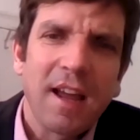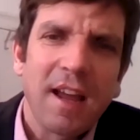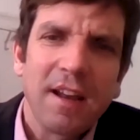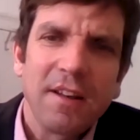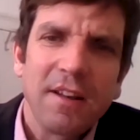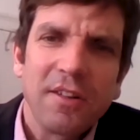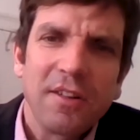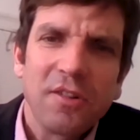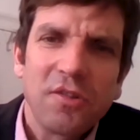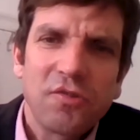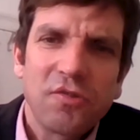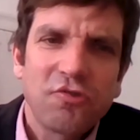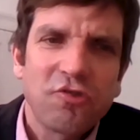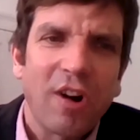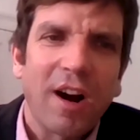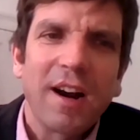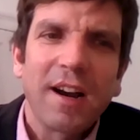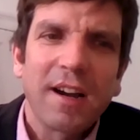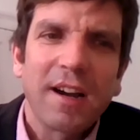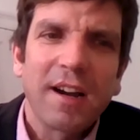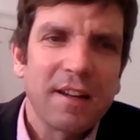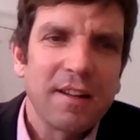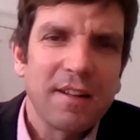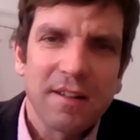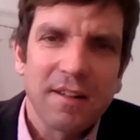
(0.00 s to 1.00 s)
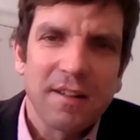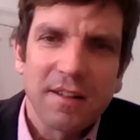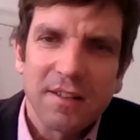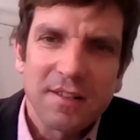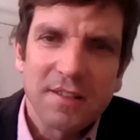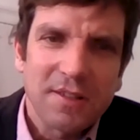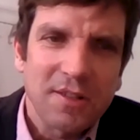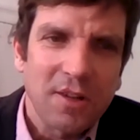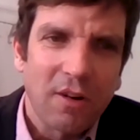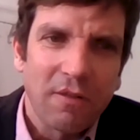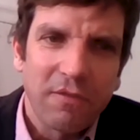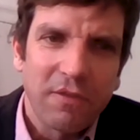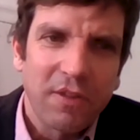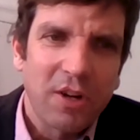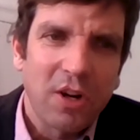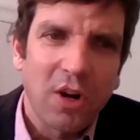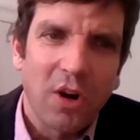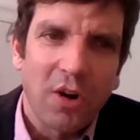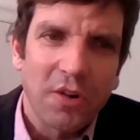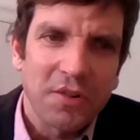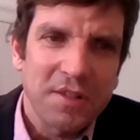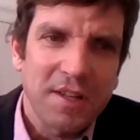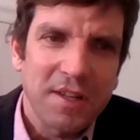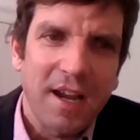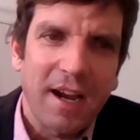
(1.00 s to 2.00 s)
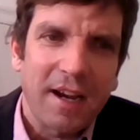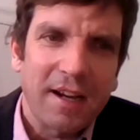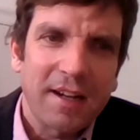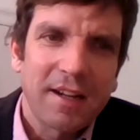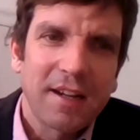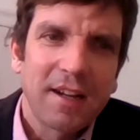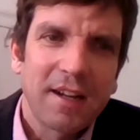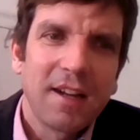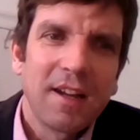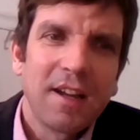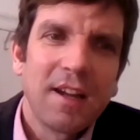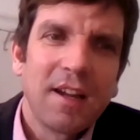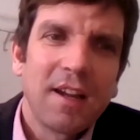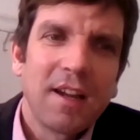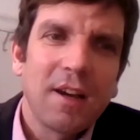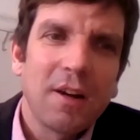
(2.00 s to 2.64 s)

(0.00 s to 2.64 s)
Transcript: and drunkenness of the Cossack